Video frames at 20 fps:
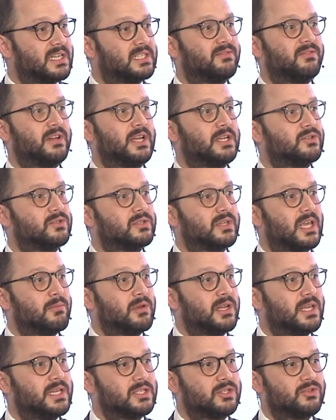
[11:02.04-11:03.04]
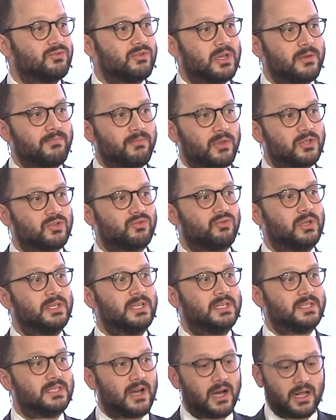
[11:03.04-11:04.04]
financial scam in history, $1
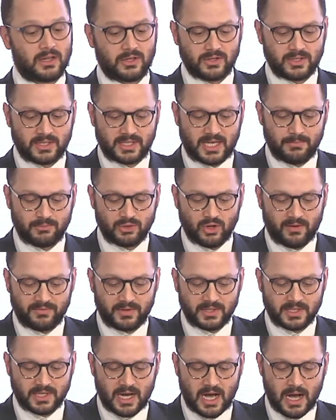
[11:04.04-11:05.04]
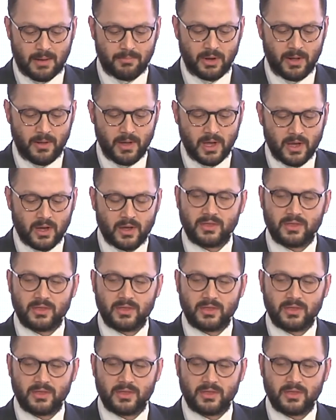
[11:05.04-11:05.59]
trillion skimmed off the top.